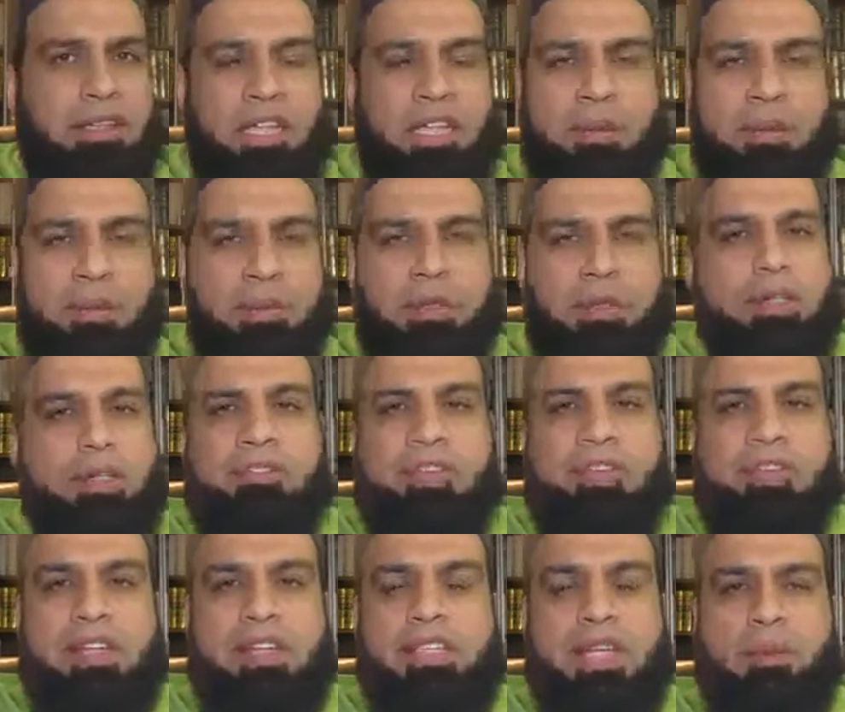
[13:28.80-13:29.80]
He would turn his
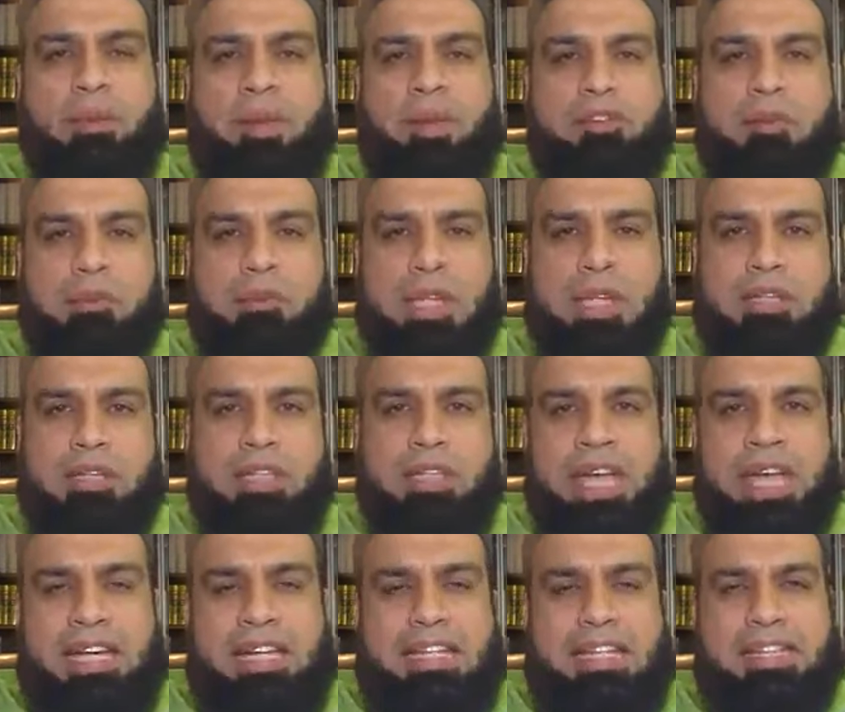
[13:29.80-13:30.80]
face away from that thing.
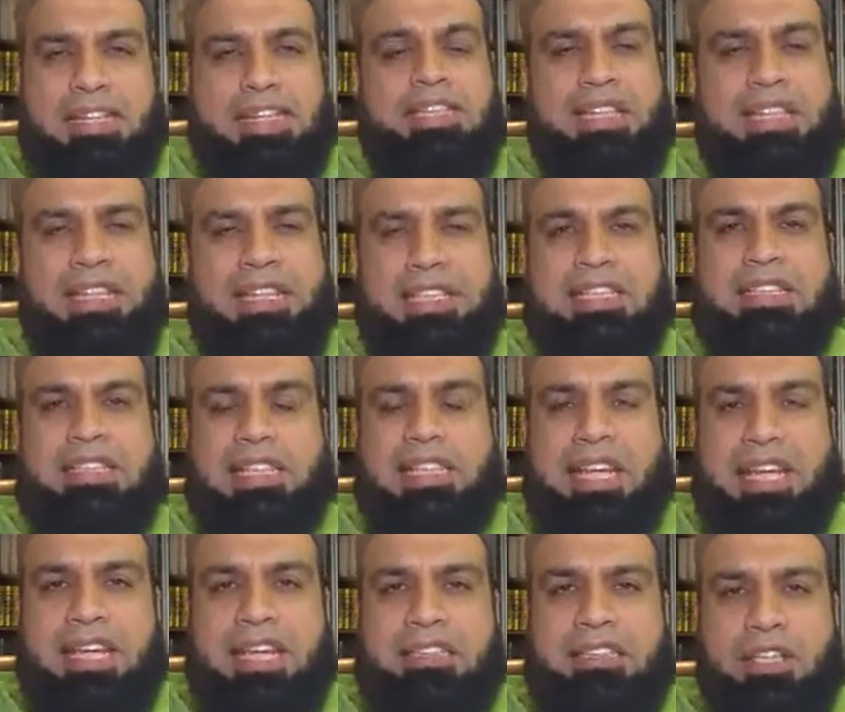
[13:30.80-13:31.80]
Anything that he
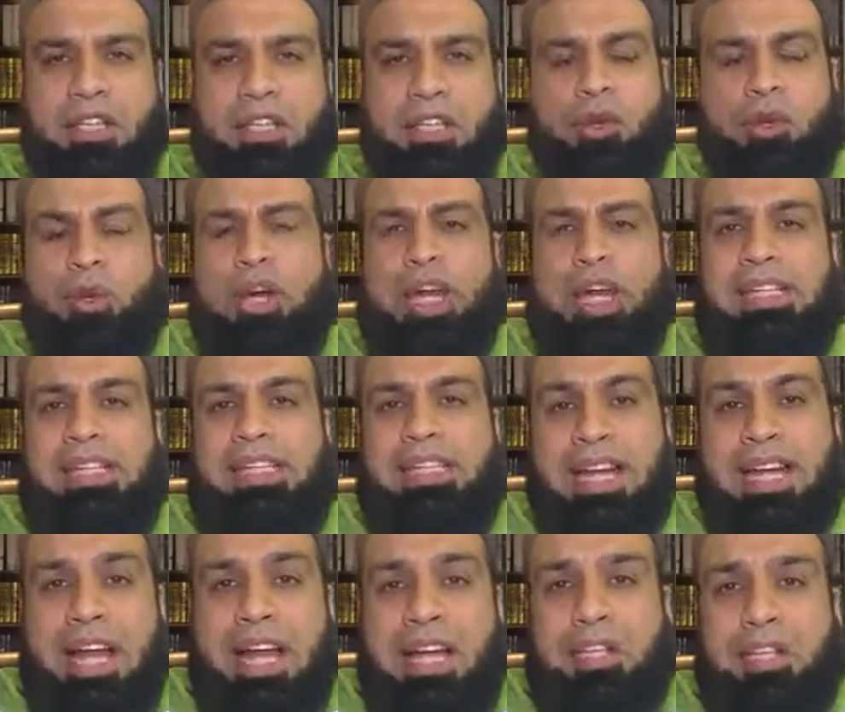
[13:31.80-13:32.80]
disliked, or
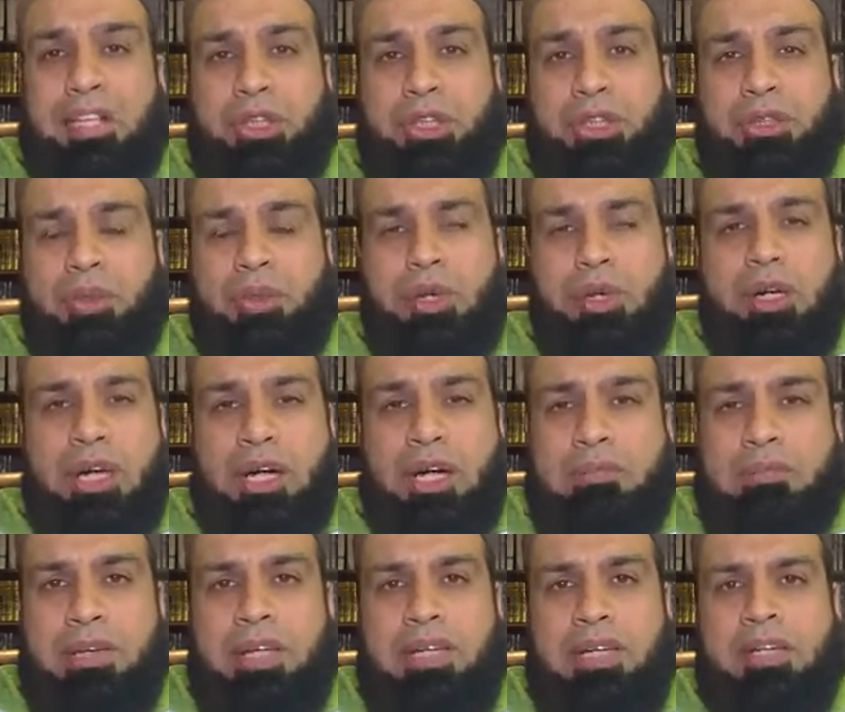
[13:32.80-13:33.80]
any action or
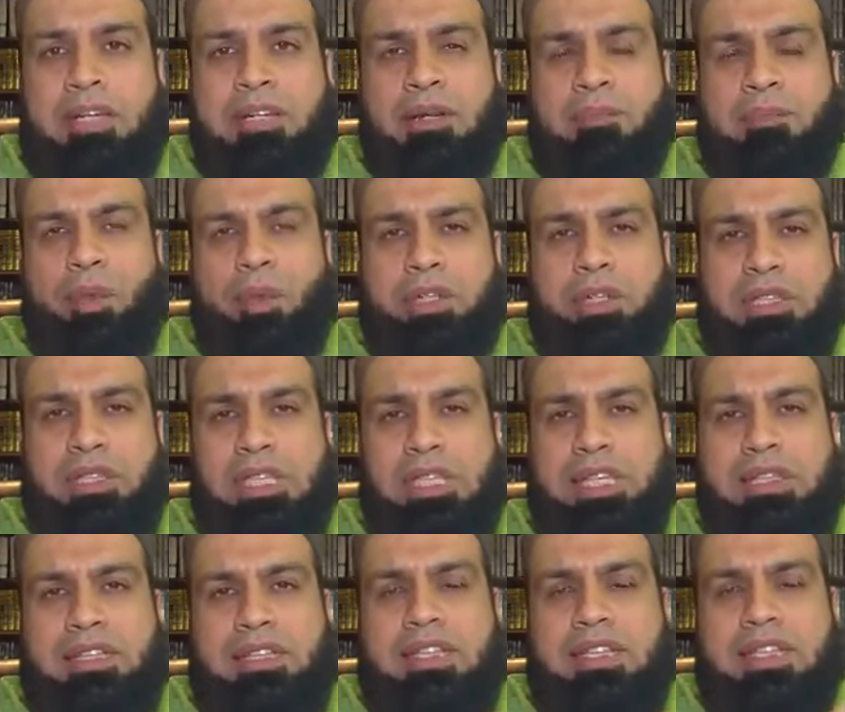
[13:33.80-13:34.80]
amal or
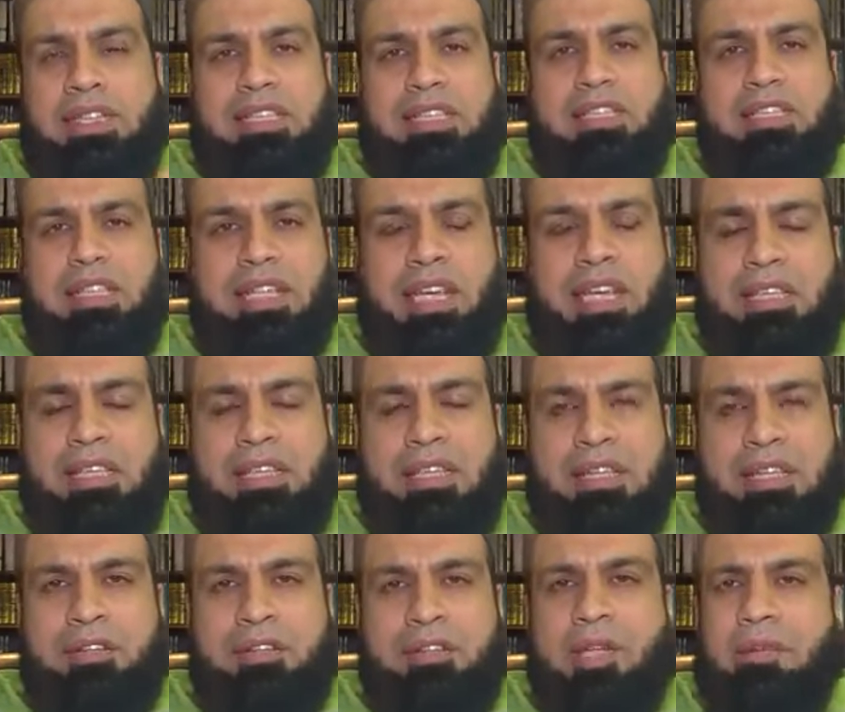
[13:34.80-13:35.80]
deed that he disliked,
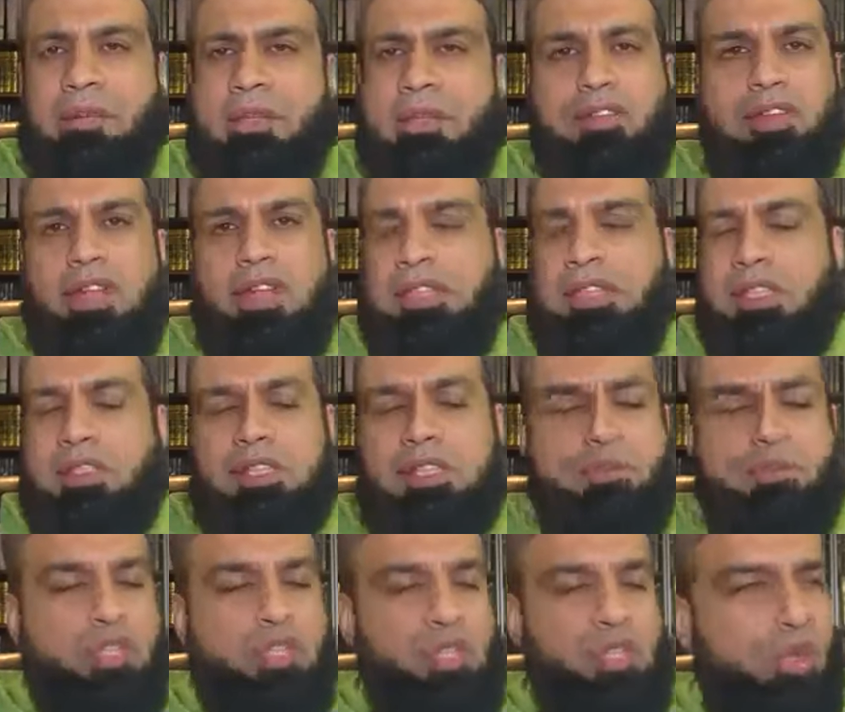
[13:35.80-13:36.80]
the Nabi of Allah
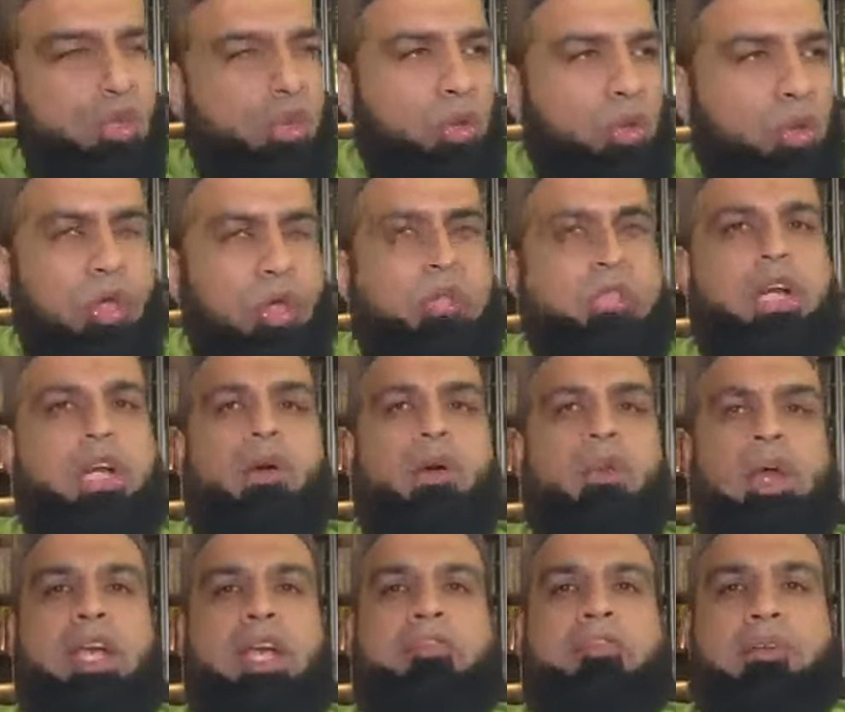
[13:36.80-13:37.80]
just looked
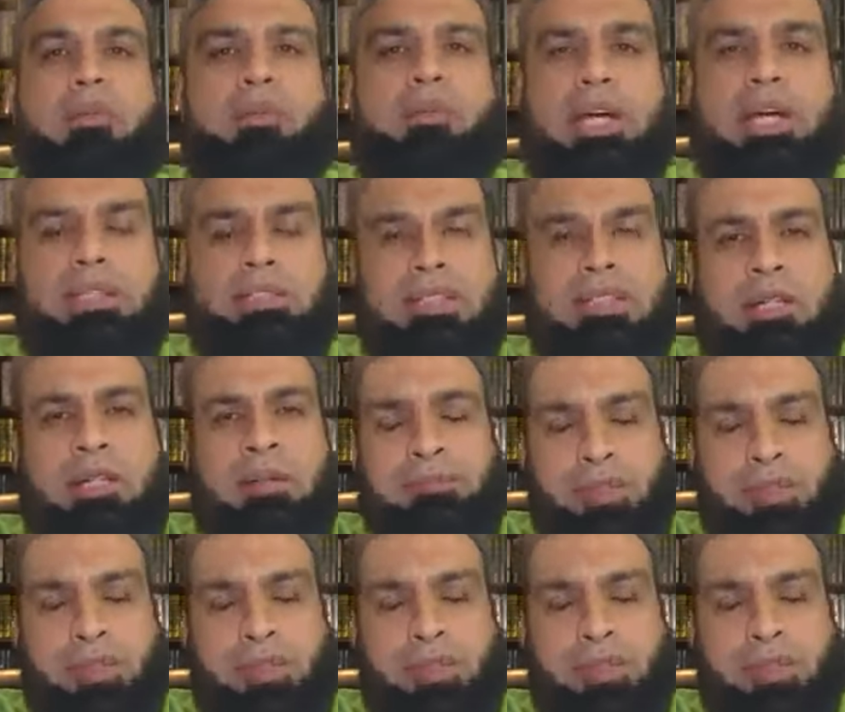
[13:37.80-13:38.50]
away from that.